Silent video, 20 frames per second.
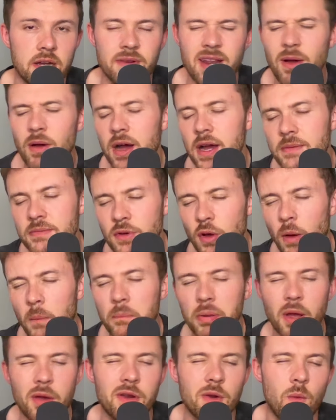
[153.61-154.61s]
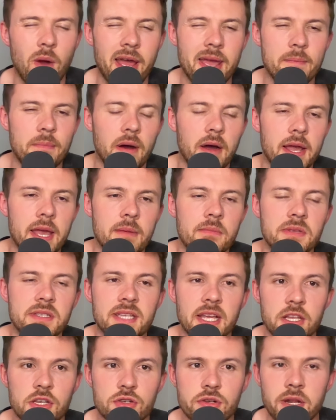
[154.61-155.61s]
Now, I'm not blown away by him
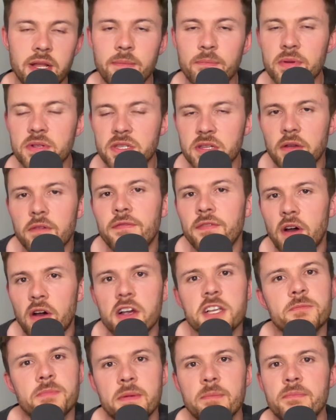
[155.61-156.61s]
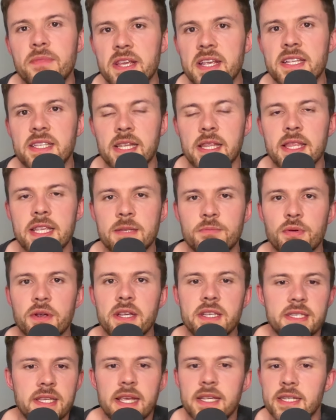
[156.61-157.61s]
centrally, but so far it's been decent this
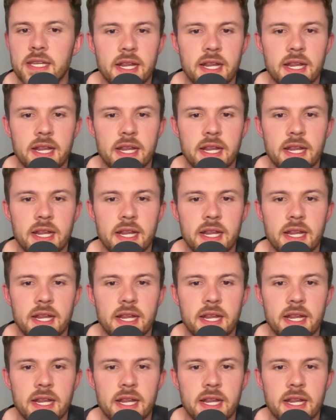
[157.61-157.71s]
preseason.